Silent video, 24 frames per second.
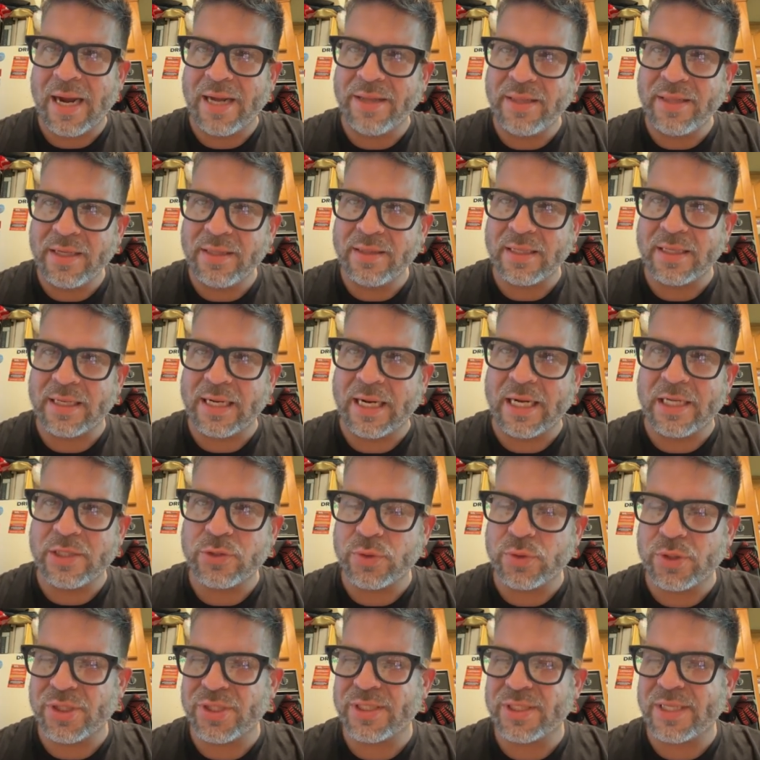I think the
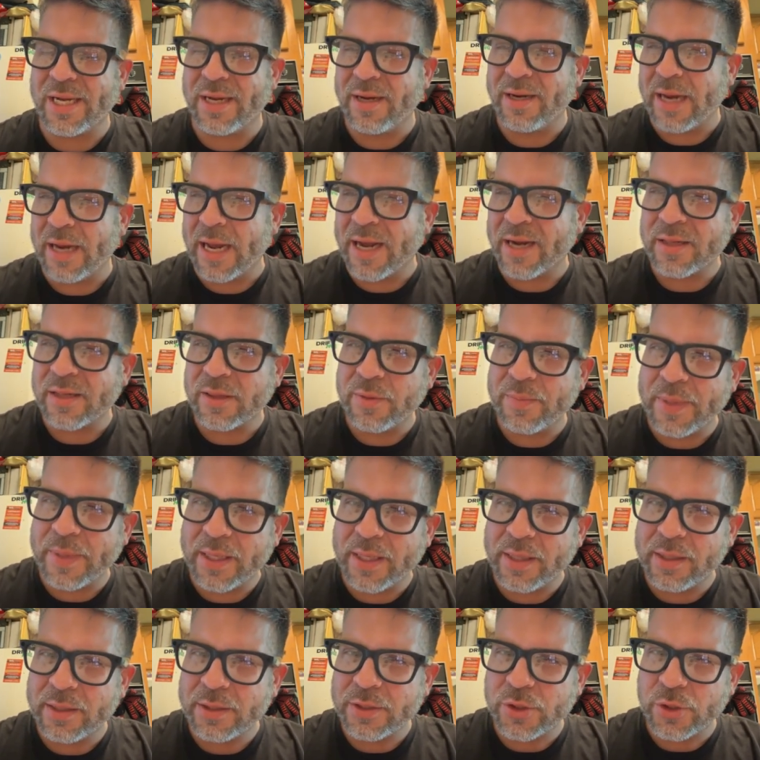guys were just getting
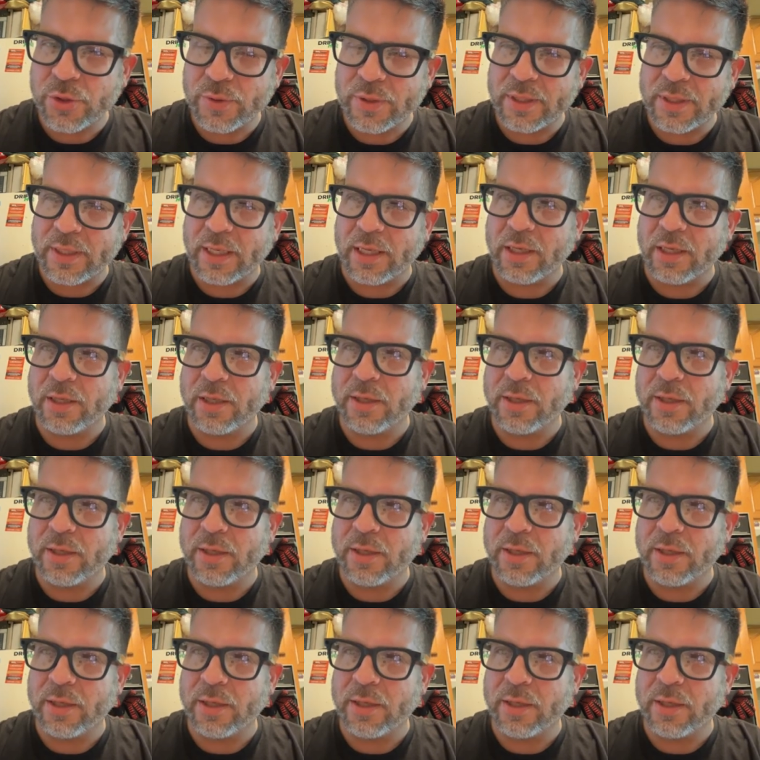acclimated to it.